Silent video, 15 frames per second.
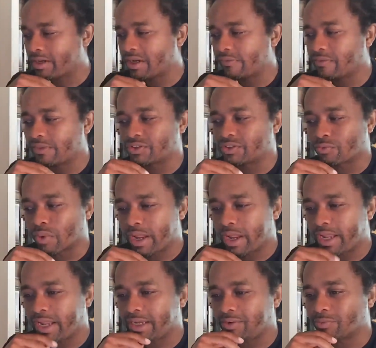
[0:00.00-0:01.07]
of this
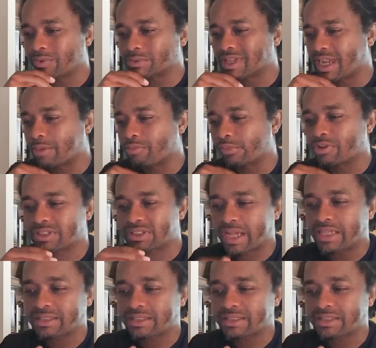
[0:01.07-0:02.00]
reign was not precisely